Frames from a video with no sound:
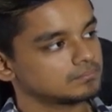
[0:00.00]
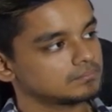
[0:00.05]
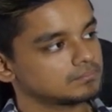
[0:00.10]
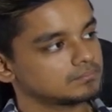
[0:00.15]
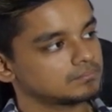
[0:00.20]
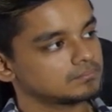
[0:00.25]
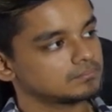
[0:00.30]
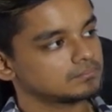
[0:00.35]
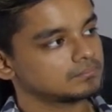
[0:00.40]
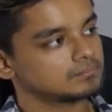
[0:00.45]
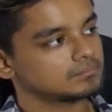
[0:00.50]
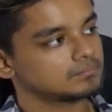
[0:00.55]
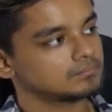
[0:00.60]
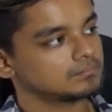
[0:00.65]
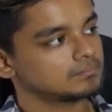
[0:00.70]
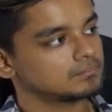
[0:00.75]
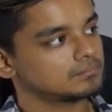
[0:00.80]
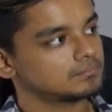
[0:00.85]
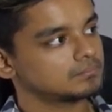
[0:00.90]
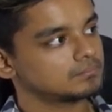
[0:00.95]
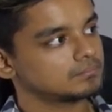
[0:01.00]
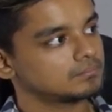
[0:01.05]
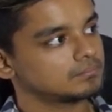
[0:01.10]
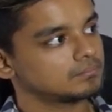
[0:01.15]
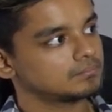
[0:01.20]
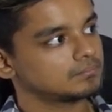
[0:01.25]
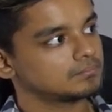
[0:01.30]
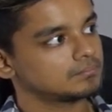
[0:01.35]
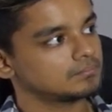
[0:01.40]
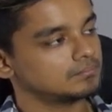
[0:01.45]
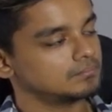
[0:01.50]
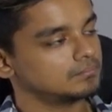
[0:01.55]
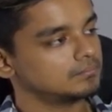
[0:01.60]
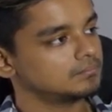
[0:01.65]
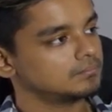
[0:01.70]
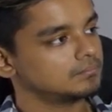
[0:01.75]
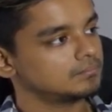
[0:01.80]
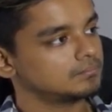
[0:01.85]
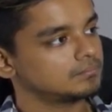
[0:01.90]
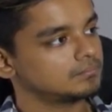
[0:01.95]

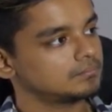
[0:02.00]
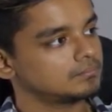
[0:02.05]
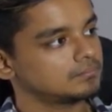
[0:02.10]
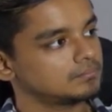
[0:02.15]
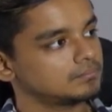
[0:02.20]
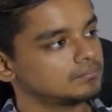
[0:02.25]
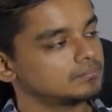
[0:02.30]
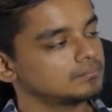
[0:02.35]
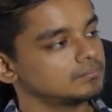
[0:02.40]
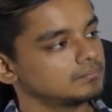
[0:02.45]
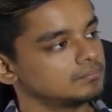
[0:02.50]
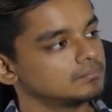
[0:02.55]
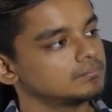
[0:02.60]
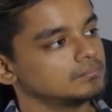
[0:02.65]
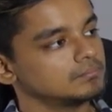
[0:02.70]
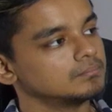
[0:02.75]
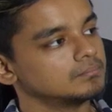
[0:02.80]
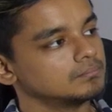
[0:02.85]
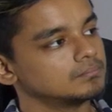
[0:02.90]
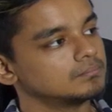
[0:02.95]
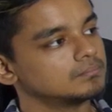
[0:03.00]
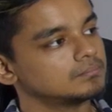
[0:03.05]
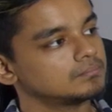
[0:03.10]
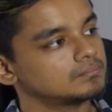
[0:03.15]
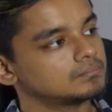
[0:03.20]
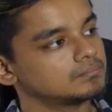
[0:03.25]
The person shown says nothing.